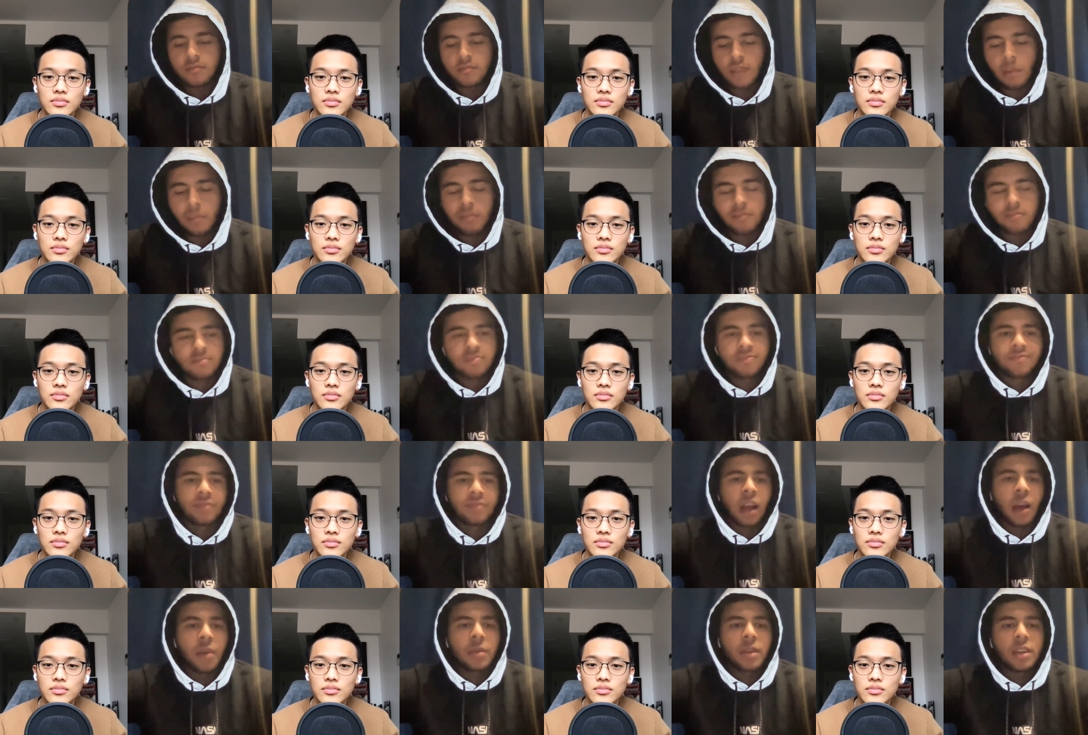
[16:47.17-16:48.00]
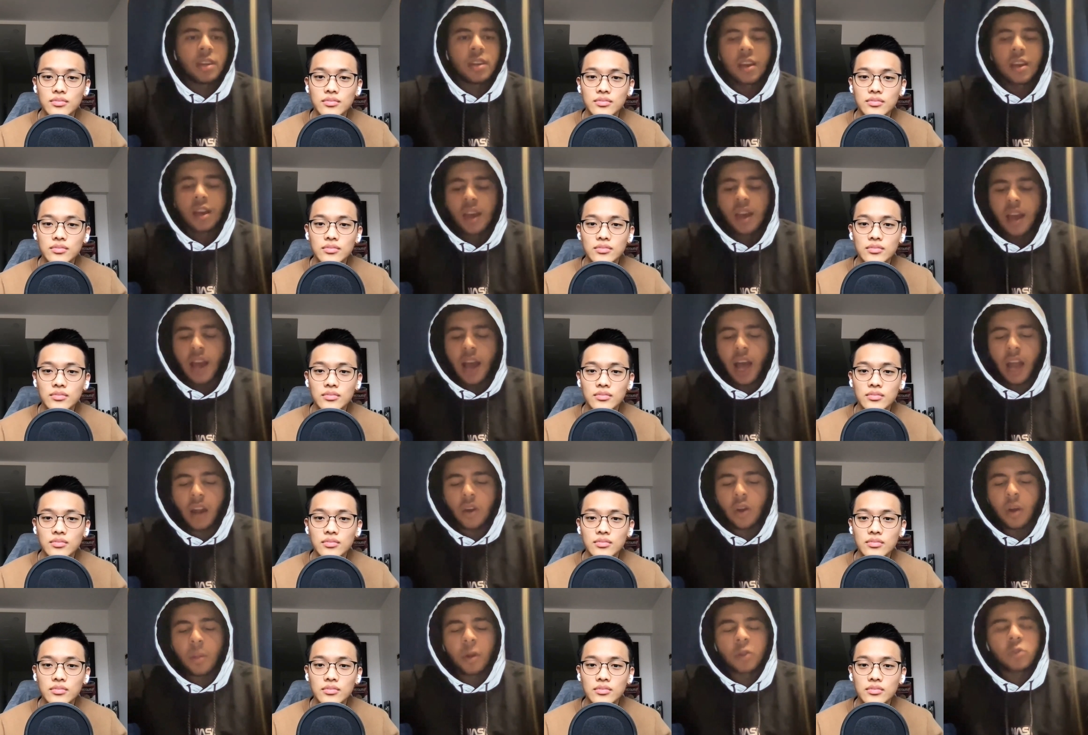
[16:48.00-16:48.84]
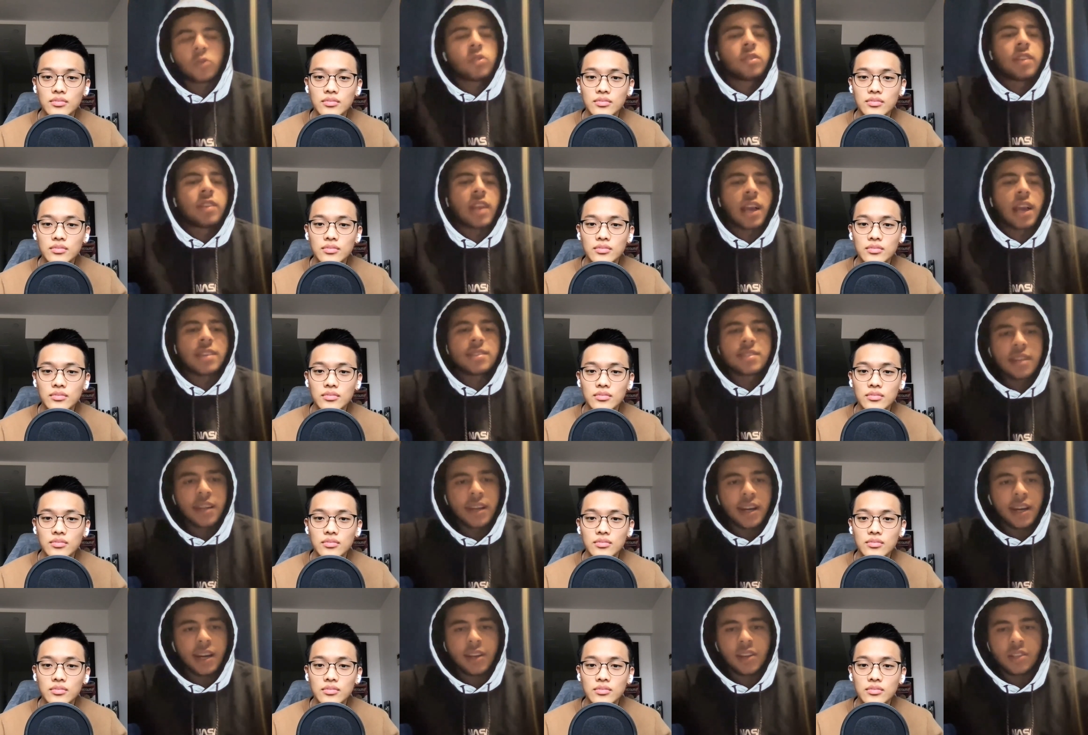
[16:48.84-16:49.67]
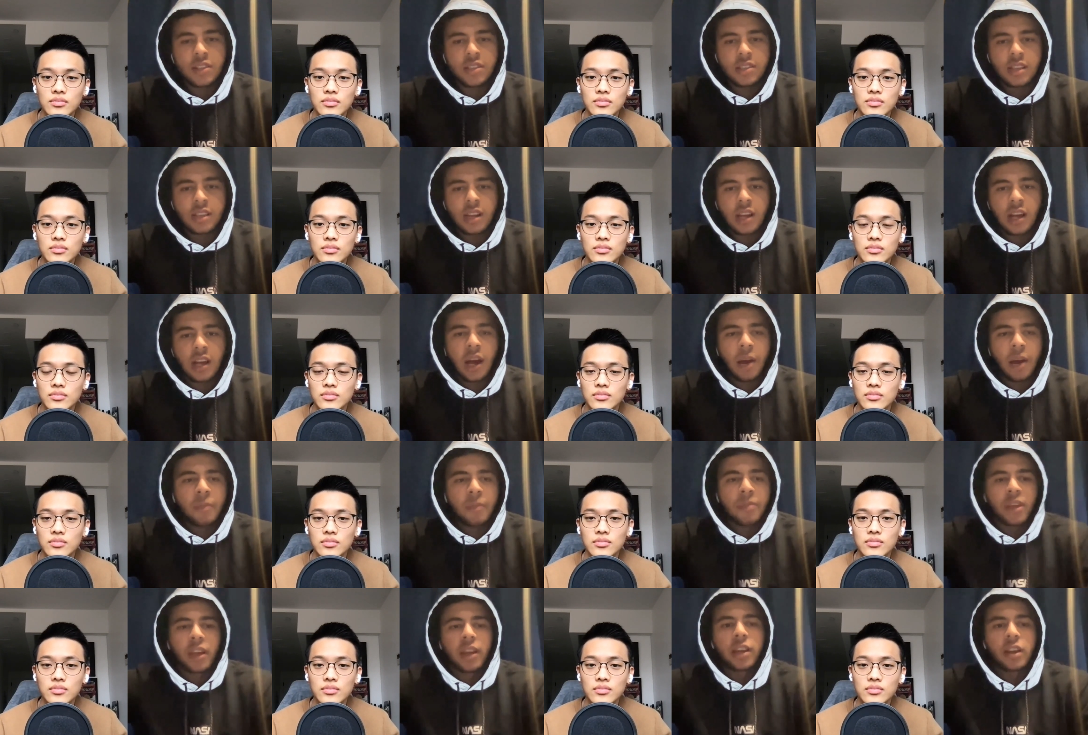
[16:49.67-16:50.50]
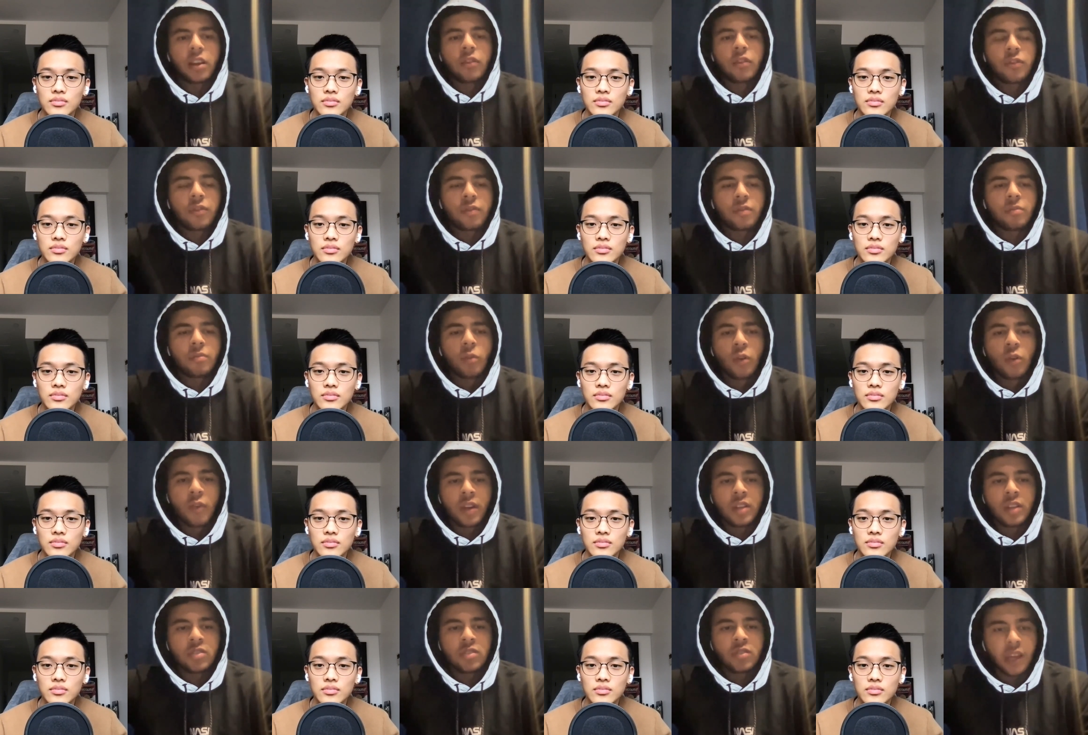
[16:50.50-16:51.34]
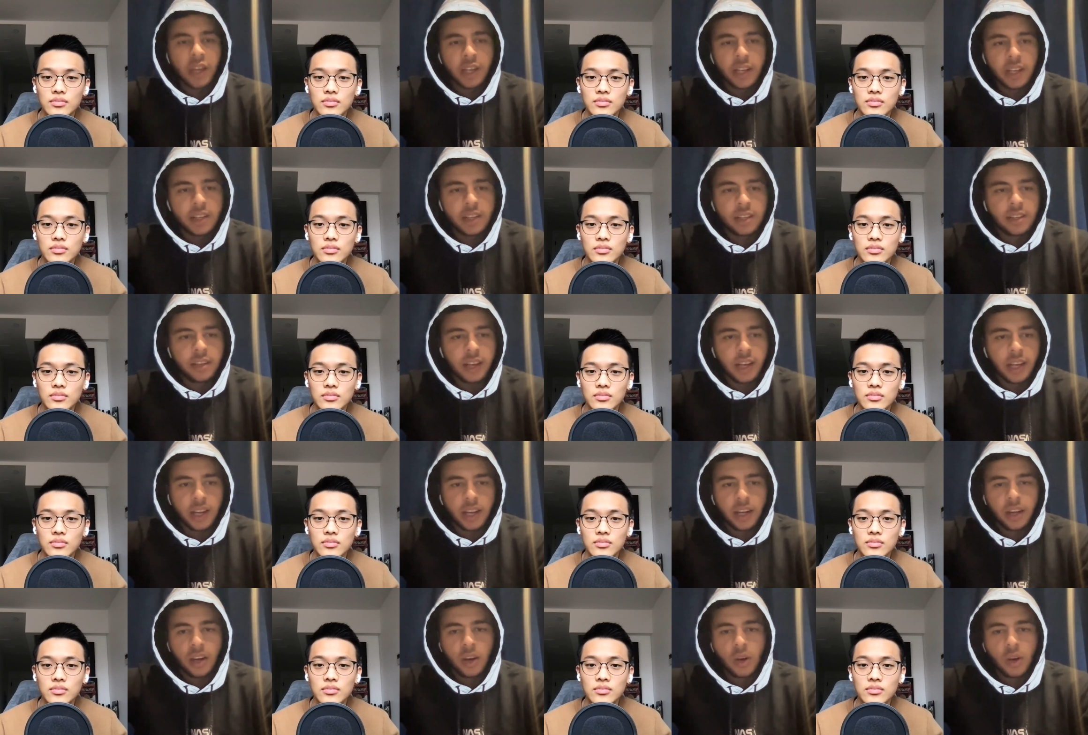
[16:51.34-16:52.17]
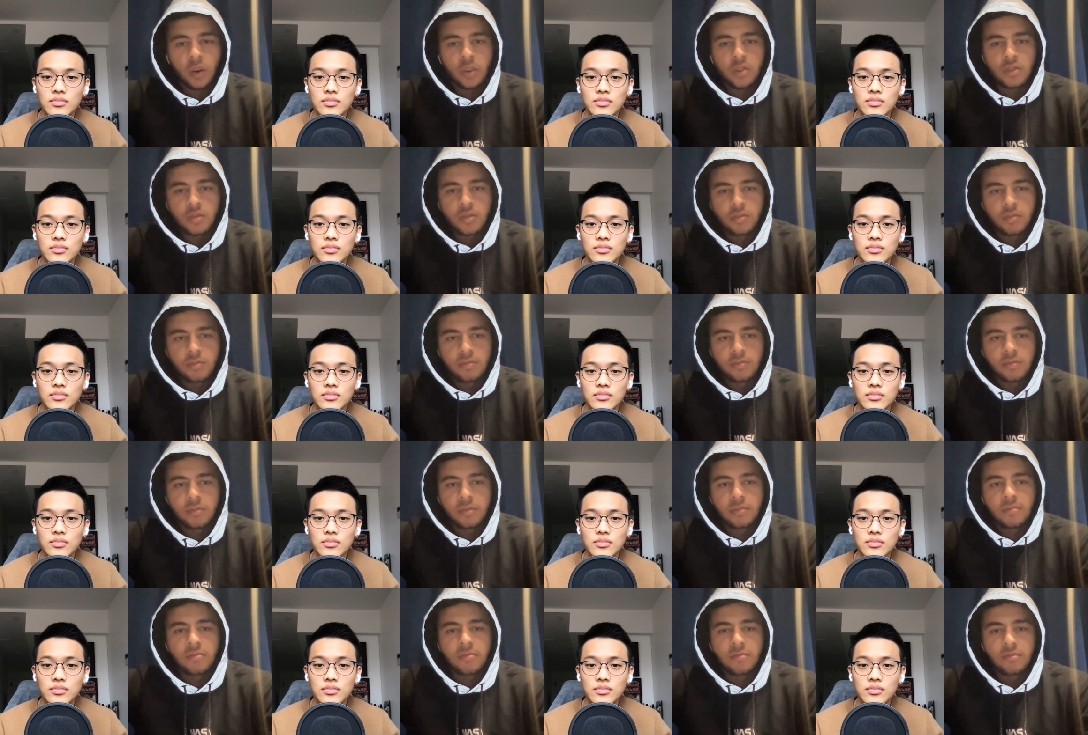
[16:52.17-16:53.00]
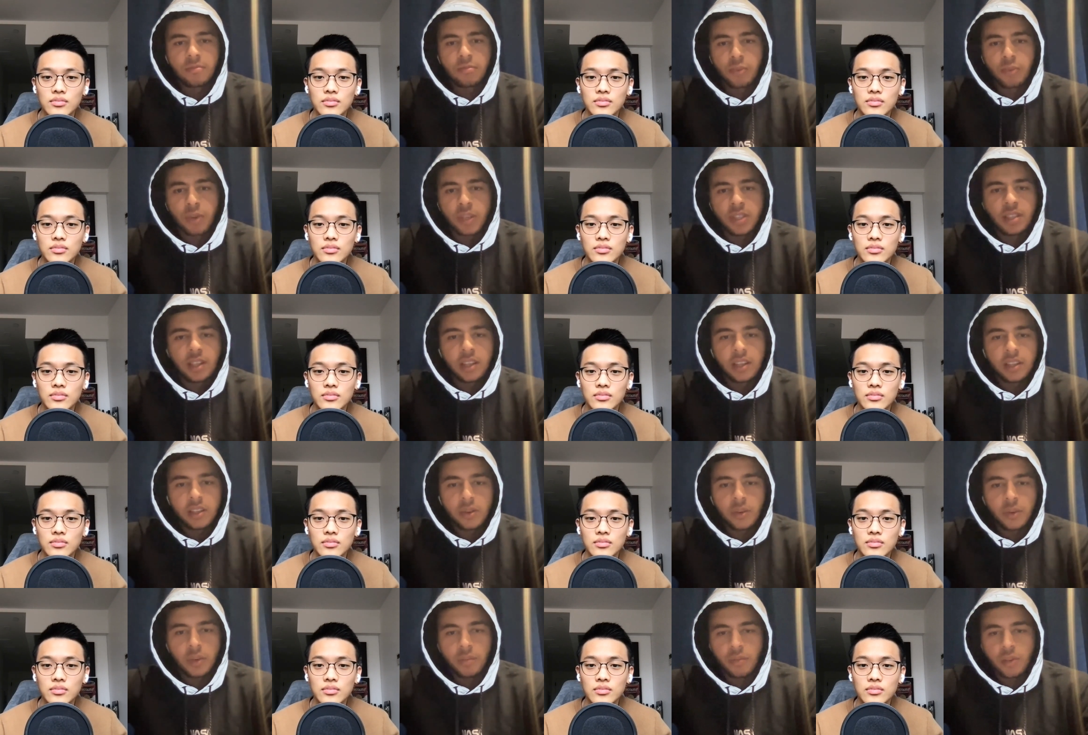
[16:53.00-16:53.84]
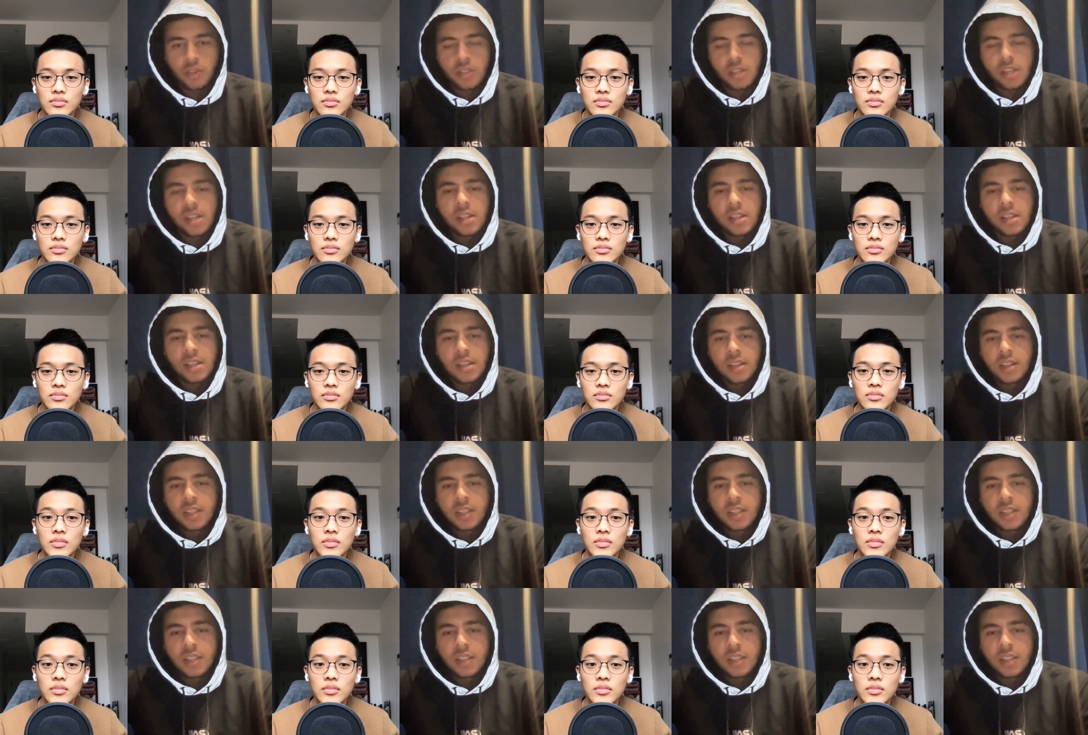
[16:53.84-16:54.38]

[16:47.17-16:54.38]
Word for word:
Speaker 1: I'm, um, I mean, I don't know about next year because I'm thinking of moving to England and going to Bristol, UWE Bristol.